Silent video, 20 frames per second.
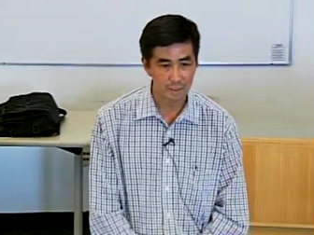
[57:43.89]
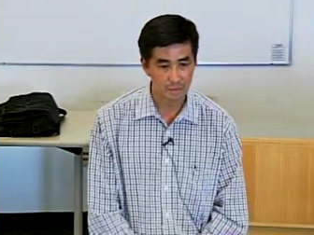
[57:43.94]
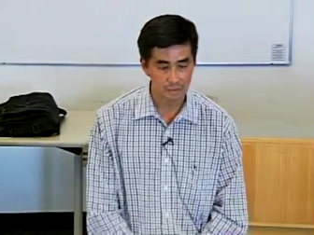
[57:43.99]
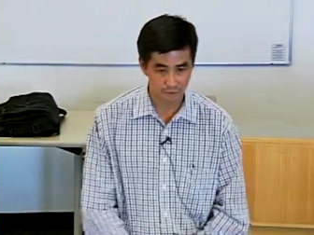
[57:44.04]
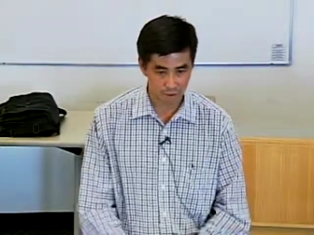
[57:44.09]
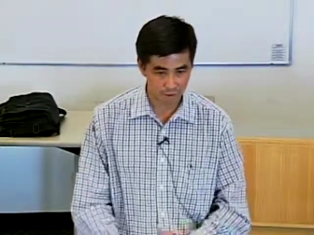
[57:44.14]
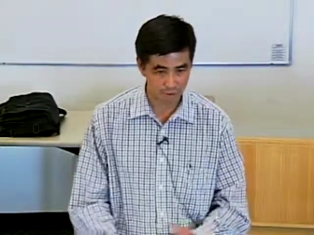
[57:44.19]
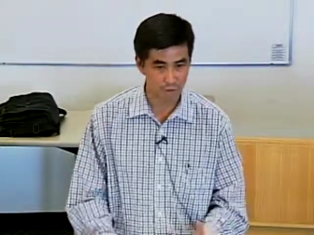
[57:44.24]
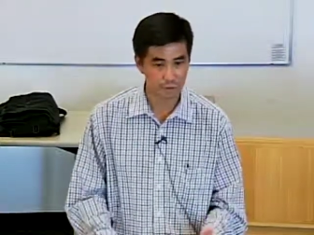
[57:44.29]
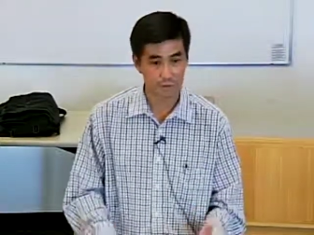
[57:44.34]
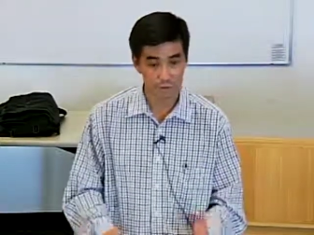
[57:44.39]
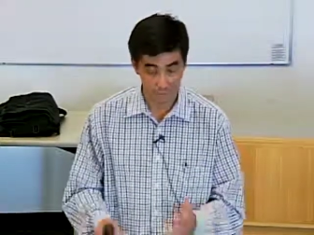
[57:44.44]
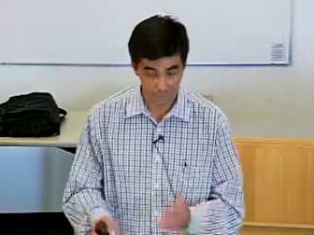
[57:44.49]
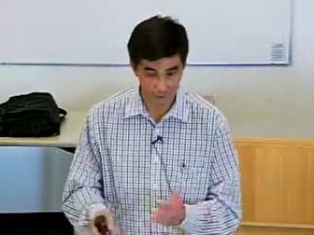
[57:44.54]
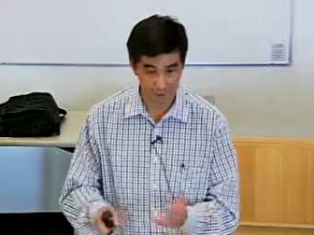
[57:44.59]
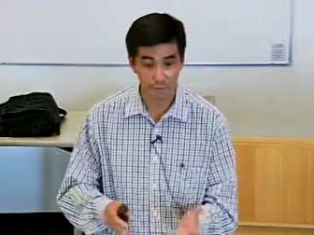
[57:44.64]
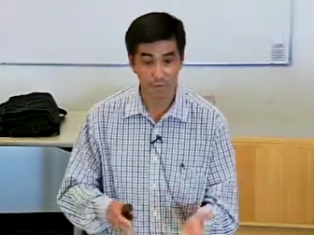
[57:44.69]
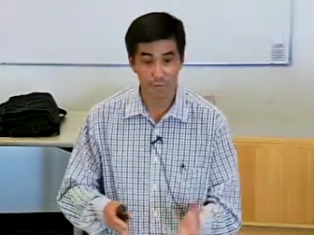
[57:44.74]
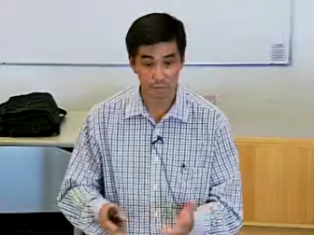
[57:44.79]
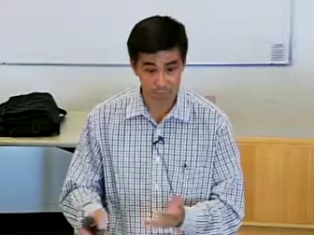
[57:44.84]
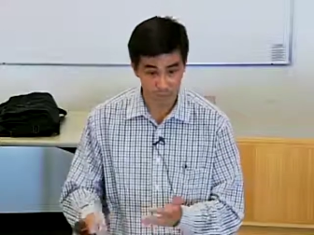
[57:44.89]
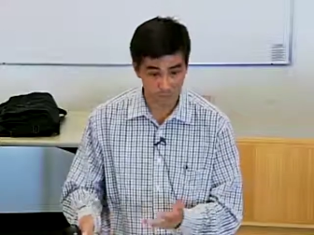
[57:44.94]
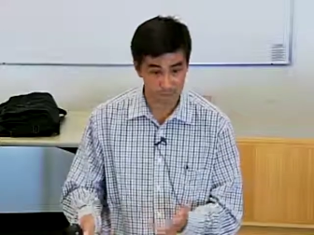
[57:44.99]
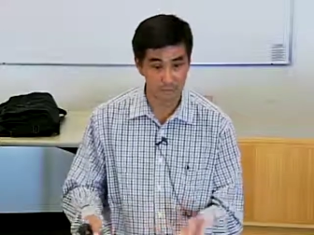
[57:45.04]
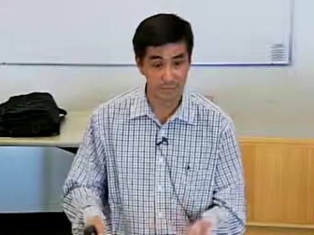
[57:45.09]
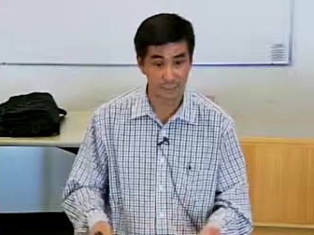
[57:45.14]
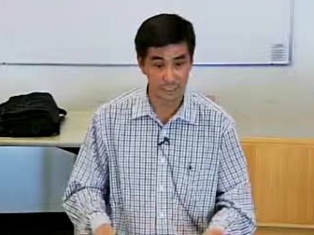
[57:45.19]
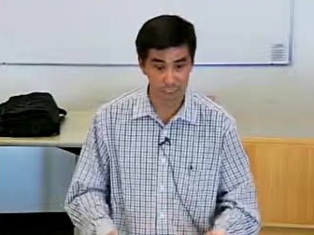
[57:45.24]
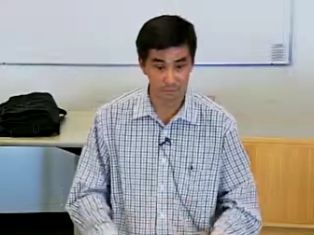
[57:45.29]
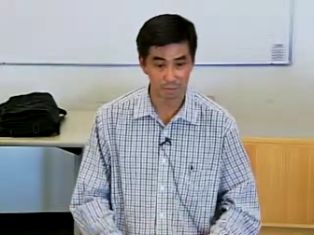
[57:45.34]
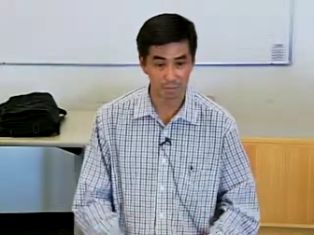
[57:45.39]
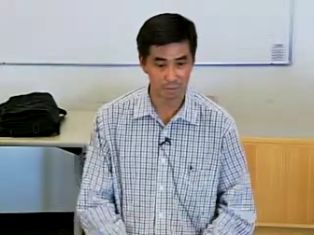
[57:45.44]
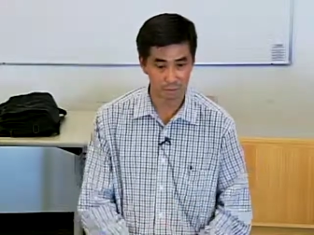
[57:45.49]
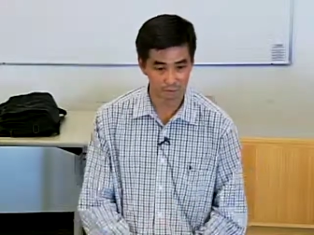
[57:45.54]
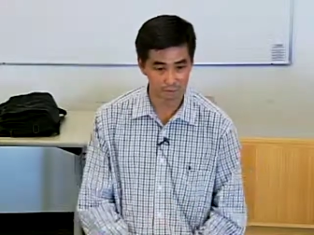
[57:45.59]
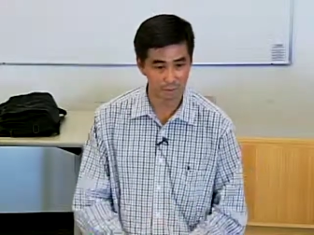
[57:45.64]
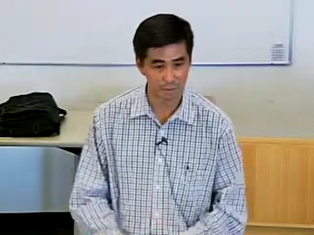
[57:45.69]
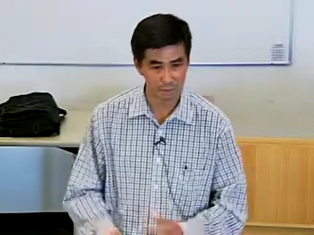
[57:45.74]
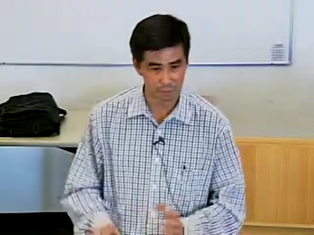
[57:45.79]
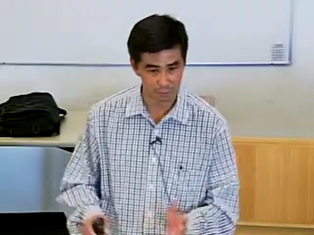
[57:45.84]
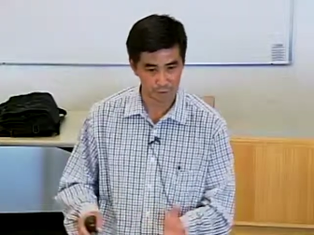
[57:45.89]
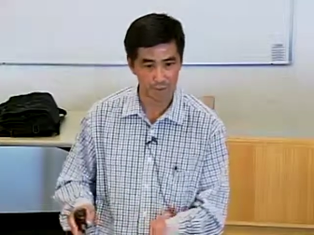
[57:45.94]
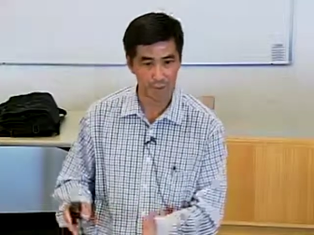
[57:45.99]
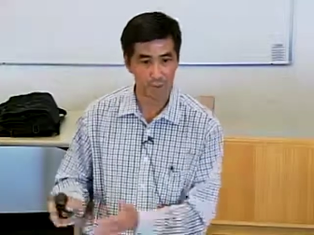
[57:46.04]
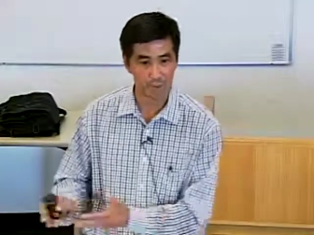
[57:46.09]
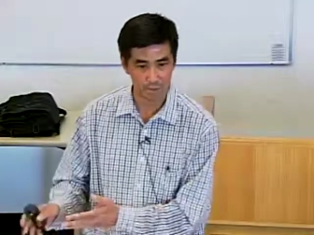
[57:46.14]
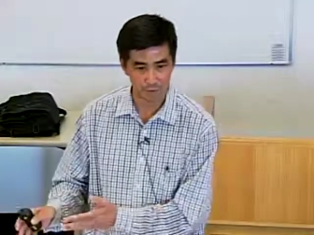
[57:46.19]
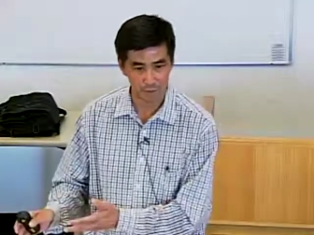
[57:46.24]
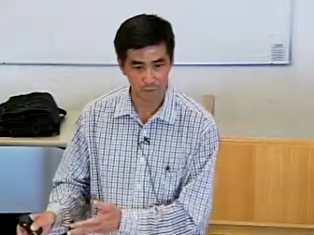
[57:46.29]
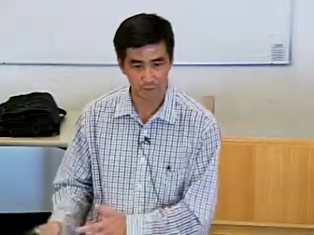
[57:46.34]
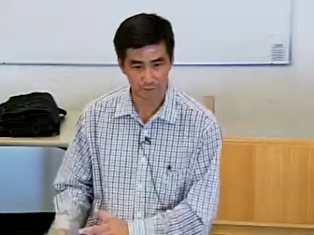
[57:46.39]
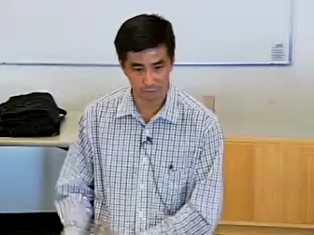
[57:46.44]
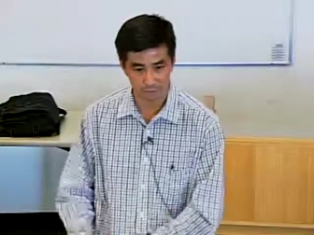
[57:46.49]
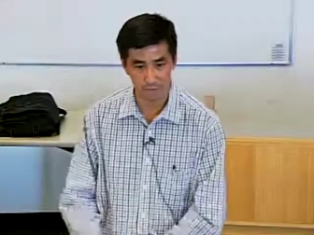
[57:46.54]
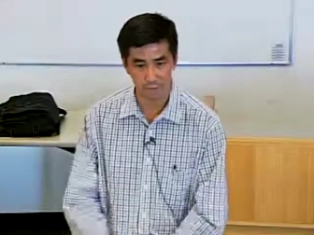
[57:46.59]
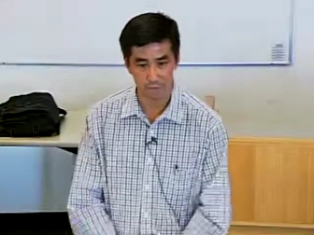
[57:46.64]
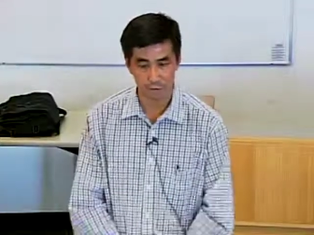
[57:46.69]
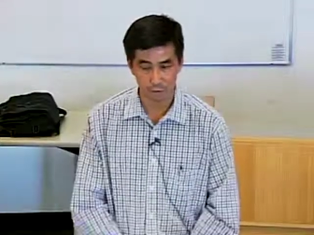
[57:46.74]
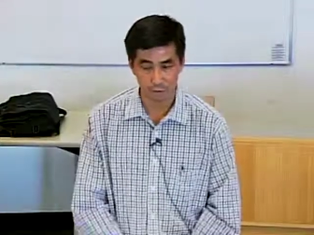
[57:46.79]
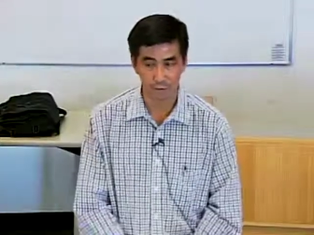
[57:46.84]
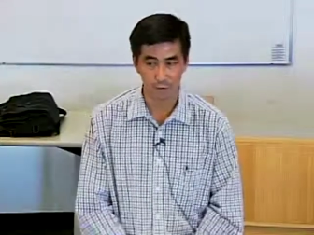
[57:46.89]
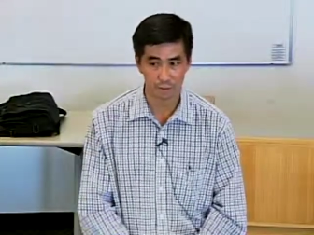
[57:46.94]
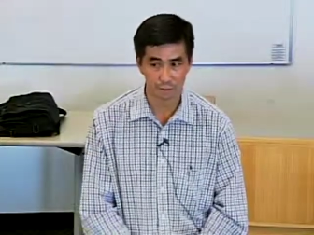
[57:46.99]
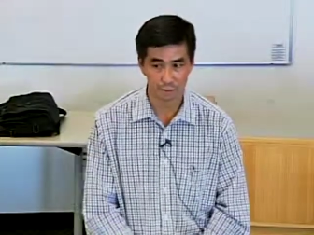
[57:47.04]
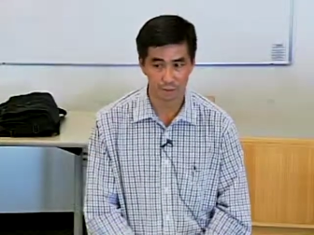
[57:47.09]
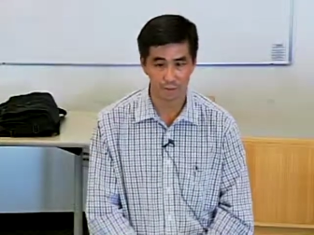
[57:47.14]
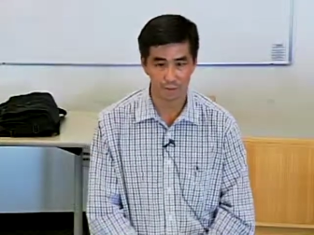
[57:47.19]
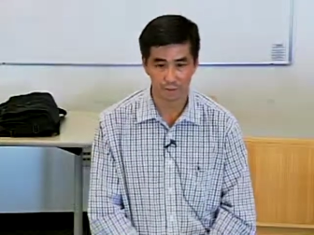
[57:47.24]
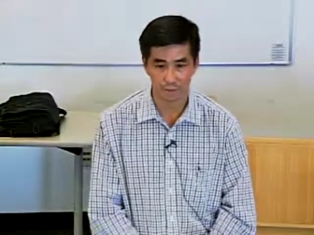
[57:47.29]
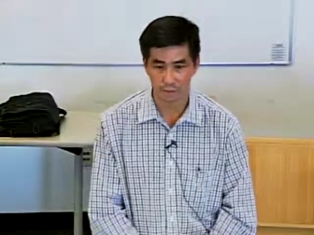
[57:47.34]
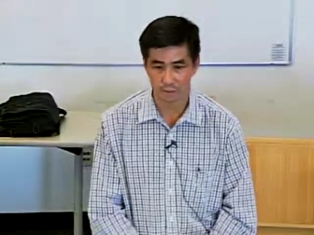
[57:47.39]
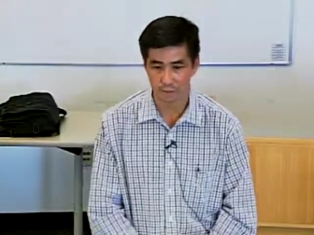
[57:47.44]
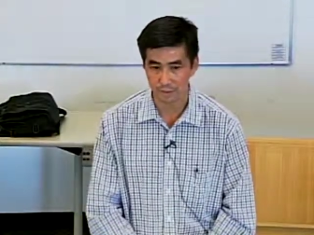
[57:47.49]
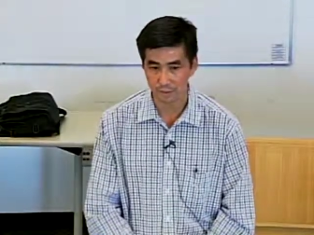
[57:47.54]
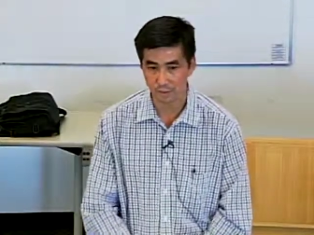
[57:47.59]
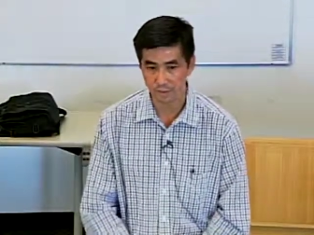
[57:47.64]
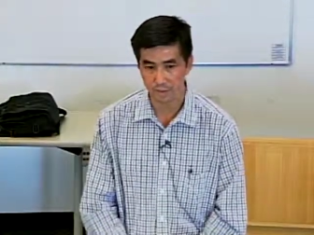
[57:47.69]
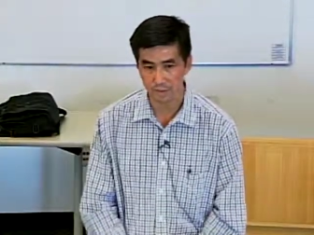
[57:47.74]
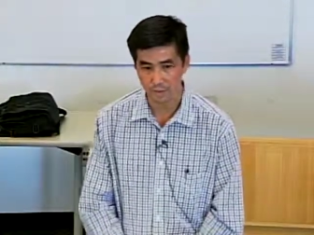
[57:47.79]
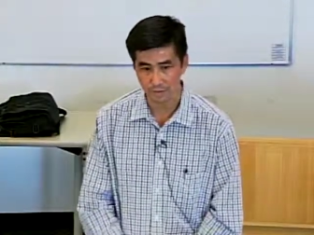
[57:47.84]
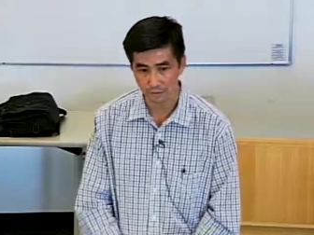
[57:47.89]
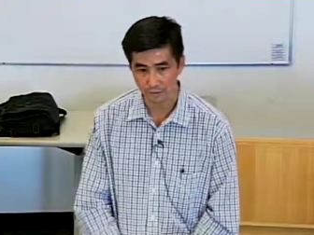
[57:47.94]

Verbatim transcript: but also test it from time to time to see if that's really what, what the critical factor is. Is